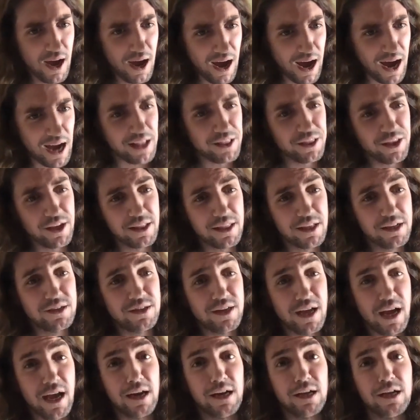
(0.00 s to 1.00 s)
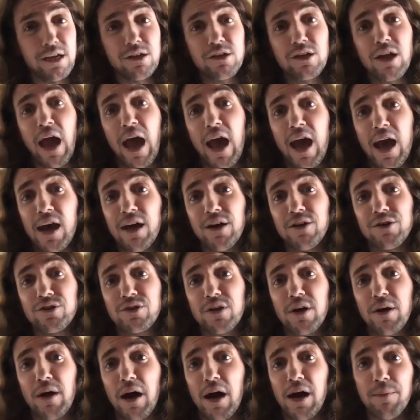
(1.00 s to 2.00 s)
I think that Danny has
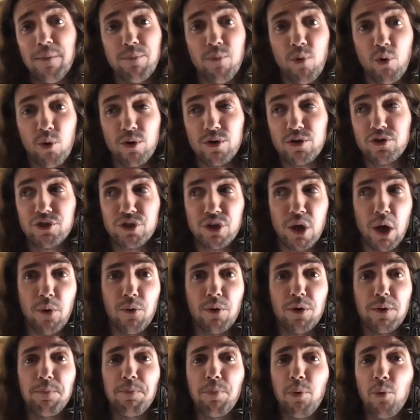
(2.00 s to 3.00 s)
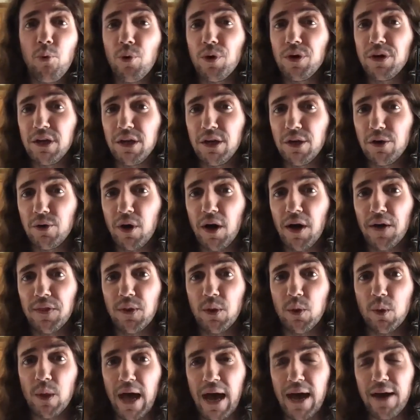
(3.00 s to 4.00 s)
a more solid point here on the
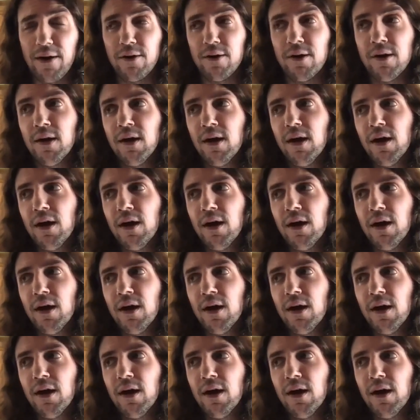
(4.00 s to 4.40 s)
latter.